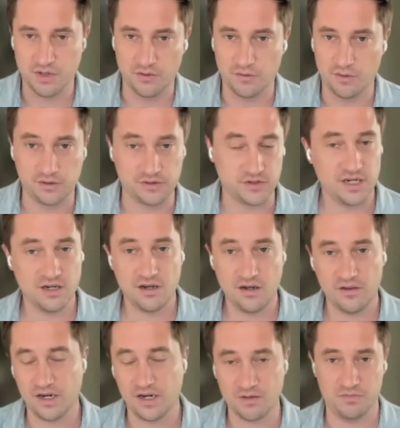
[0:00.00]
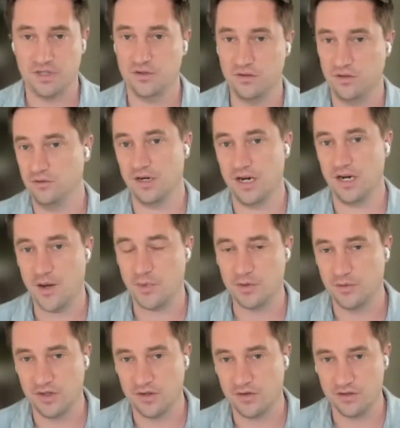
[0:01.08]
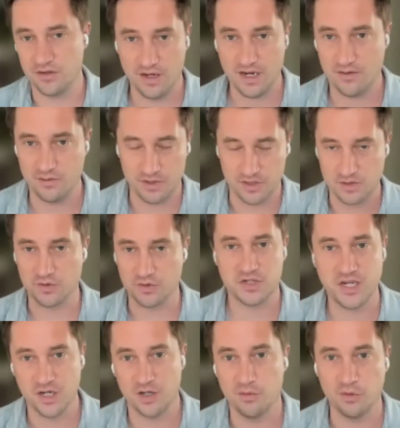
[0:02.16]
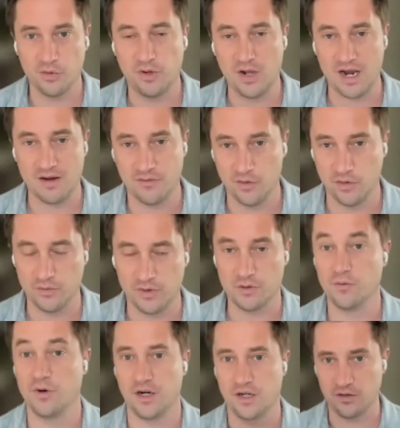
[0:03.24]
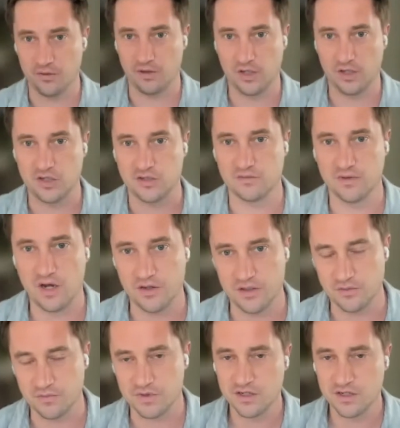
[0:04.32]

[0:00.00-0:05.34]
of both worlds you get all that compute you were happy with and you'll have a much more scalable platform when you want to go to larger volumes